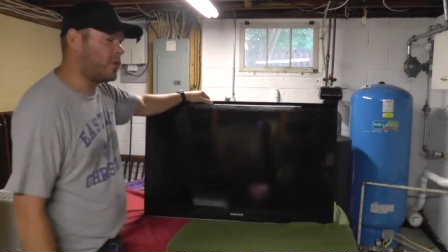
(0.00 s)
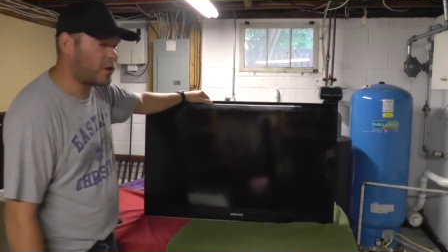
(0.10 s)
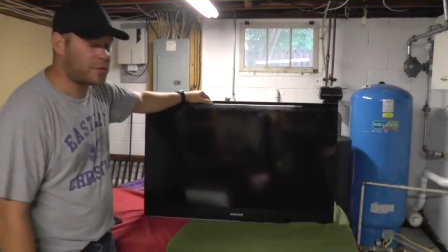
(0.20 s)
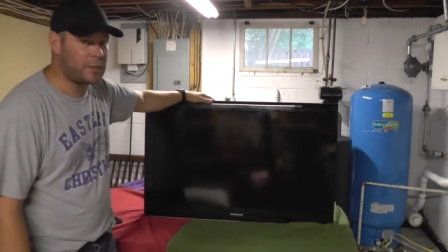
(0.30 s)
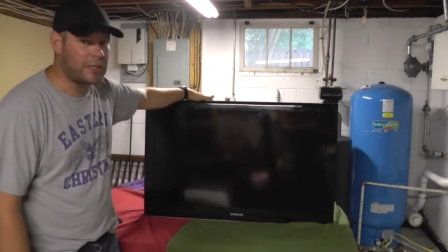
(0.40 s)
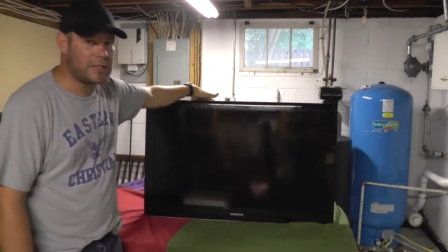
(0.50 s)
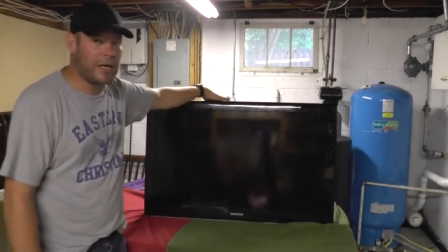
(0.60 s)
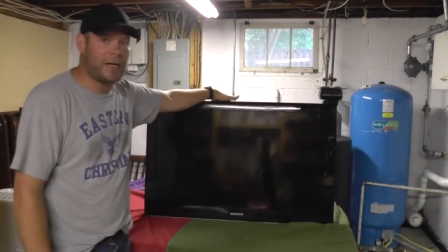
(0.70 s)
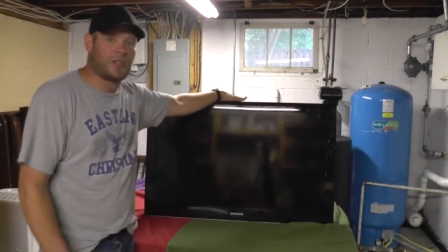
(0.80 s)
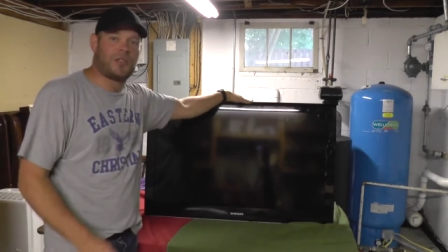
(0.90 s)
works because
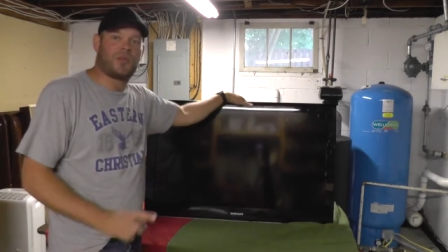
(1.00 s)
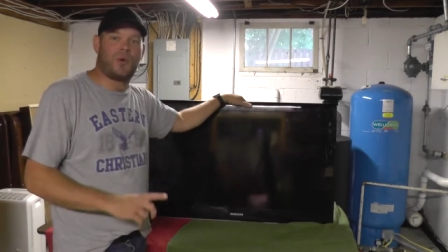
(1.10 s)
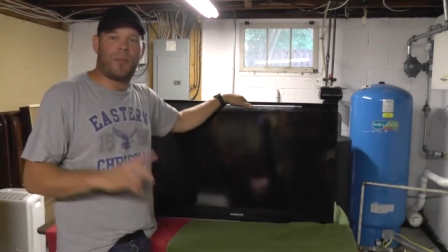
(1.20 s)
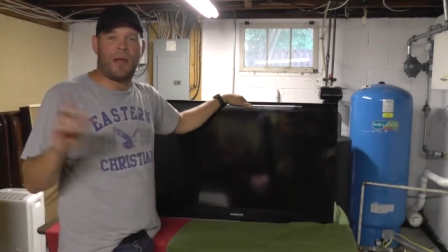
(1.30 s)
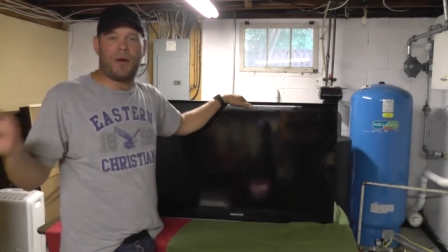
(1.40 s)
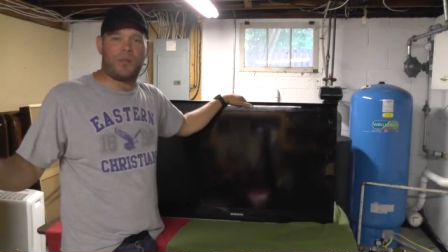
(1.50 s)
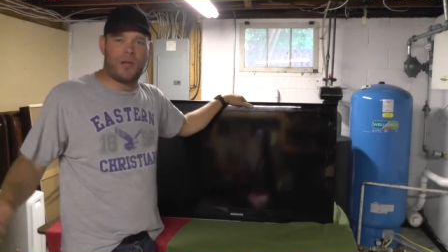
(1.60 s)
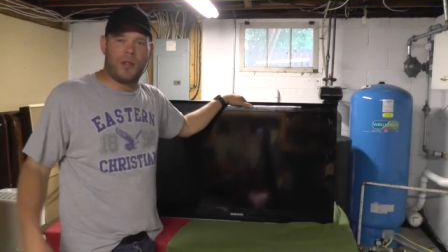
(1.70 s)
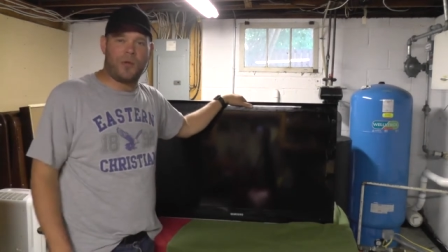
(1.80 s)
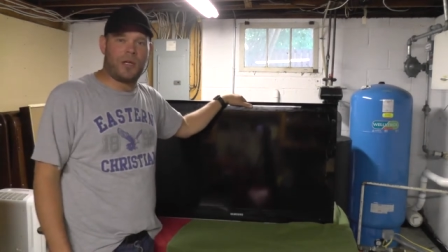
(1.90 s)
I actually swapped that out with
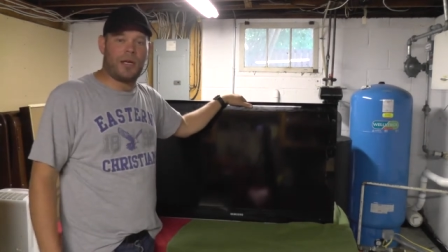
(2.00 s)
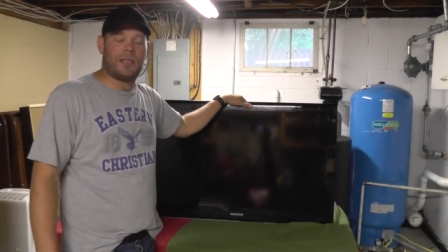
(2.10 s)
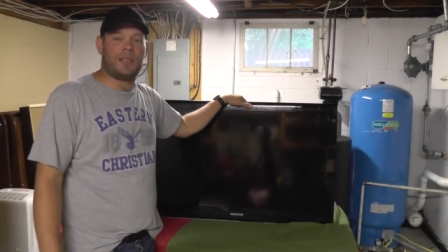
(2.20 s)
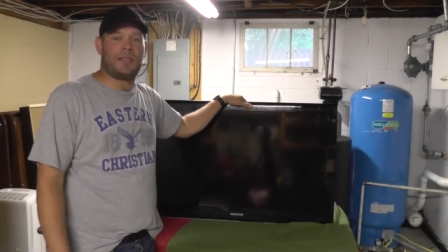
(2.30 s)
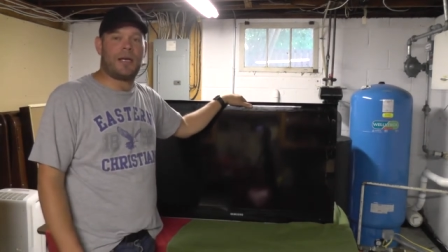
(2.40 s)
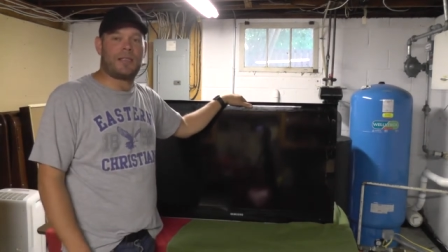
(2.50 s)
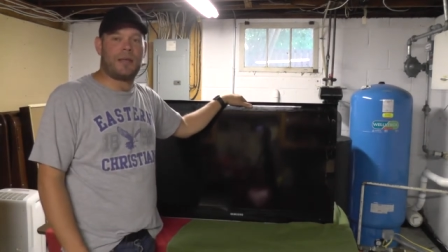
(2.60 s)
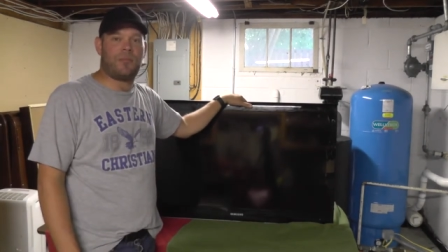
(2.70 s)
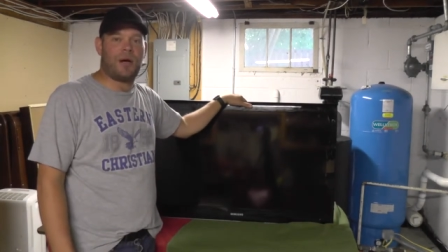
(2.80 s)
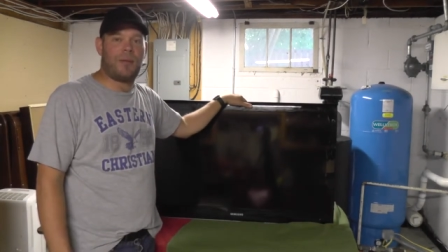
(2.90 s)
the other one and got the exact
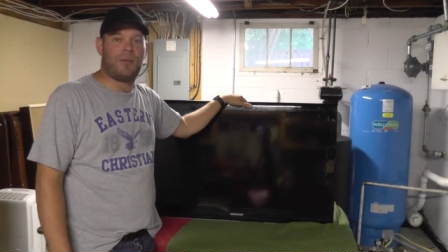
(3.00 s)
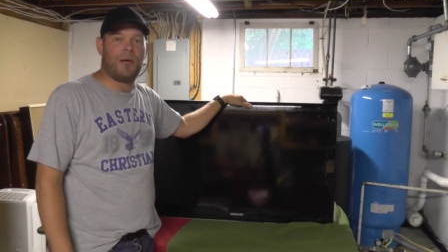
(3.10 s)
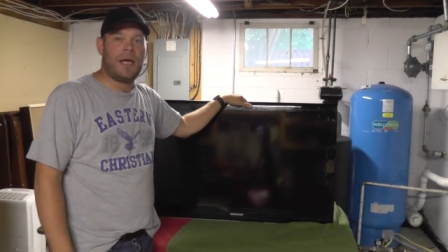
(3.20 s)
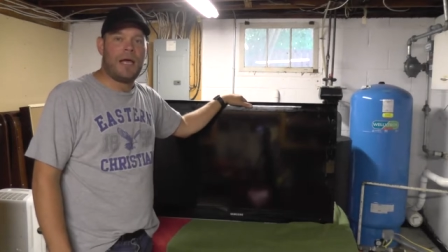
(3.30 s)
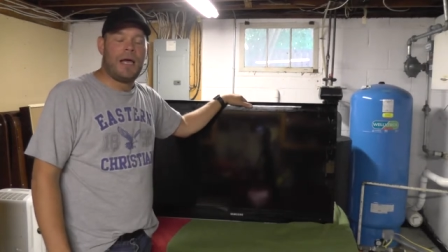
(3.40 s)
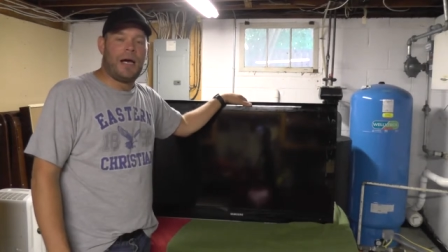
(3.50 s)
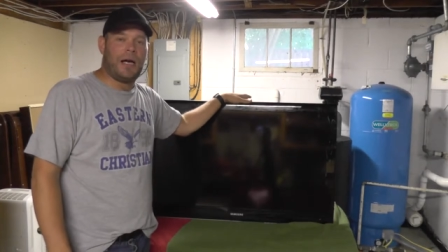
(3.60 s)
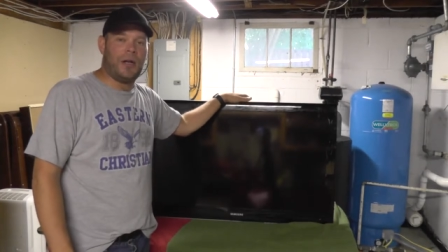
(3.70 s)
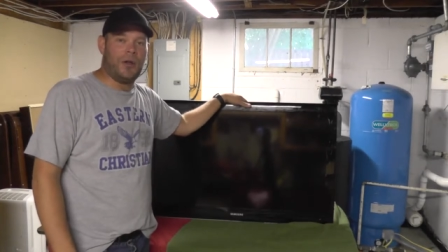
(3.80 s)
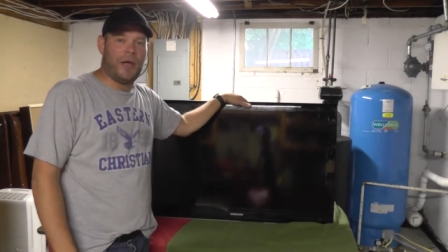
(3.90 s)
same problem.
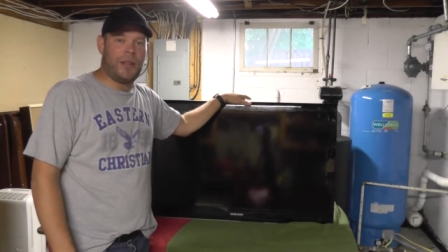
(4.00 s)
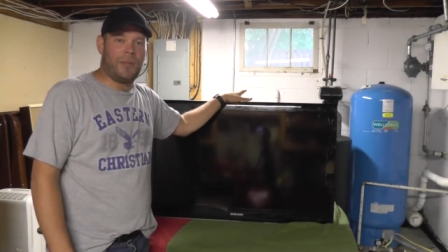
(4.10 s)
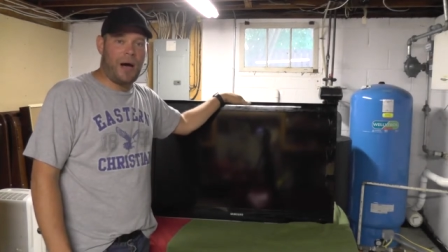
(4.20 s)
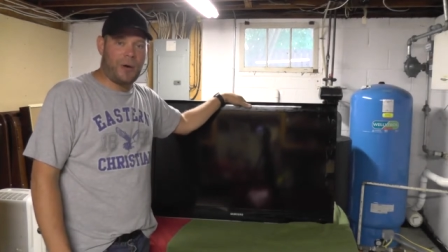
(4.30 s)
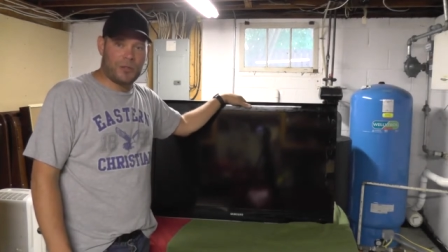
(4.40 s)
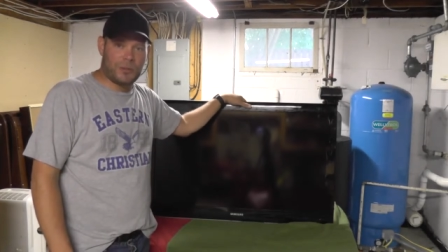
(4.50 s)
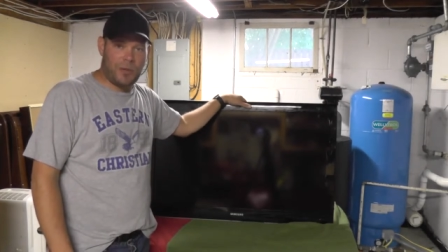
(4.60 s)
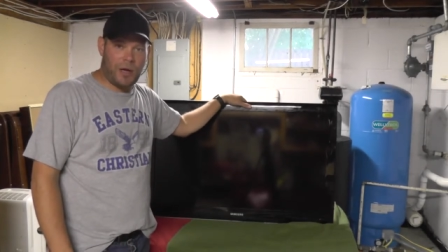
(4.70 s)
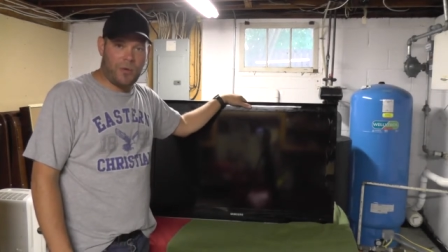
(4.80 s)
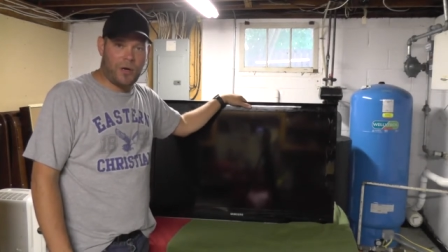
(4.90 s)
I know that the power
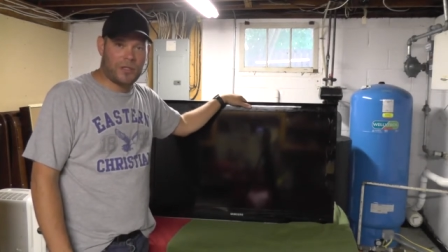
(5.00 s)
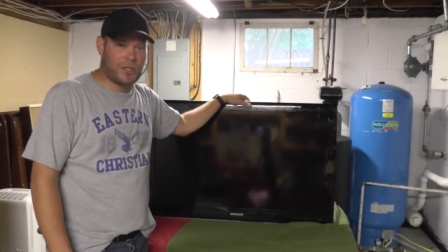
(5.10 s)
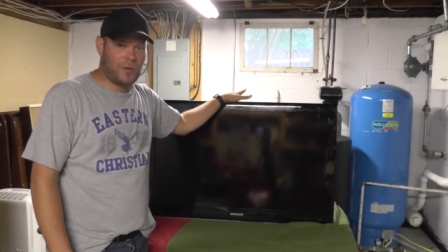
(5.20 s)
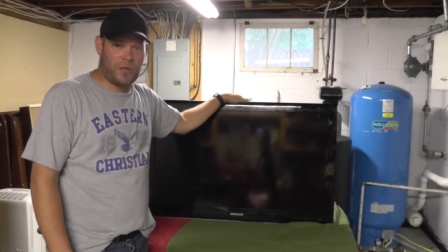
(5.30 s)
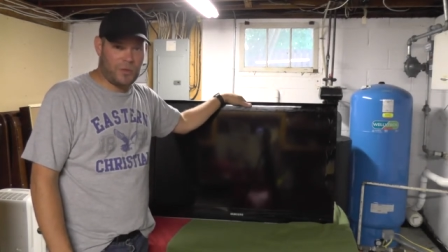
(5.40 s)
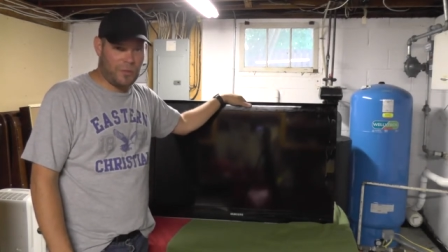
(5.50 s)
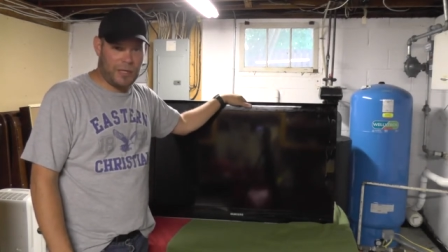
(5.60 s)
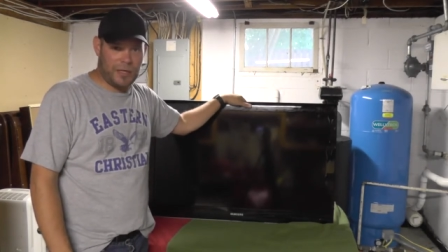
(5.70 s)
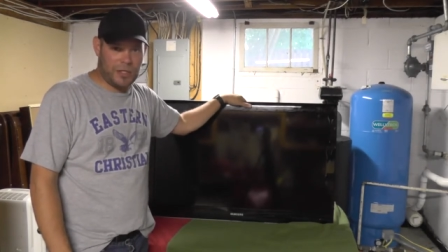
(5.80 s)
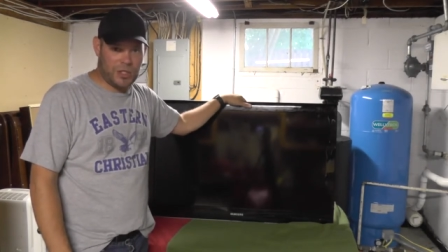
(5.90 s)
supply works, otherwise I wouldn't be getting the